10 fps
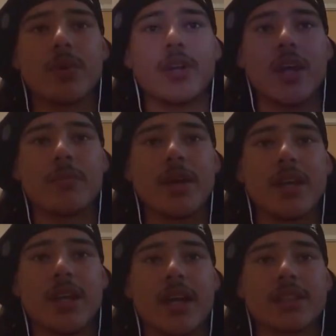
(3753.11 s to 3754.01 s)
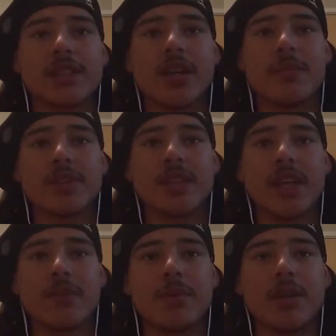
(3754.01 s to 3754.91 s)
it and make it as dumb as it
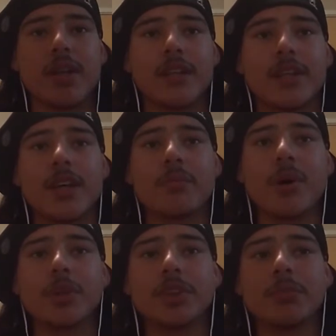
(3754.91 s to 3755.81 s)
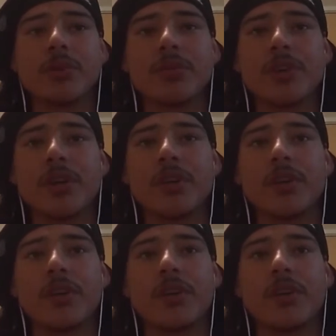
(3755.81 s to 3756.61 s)
can be. Like the Emoji Movie.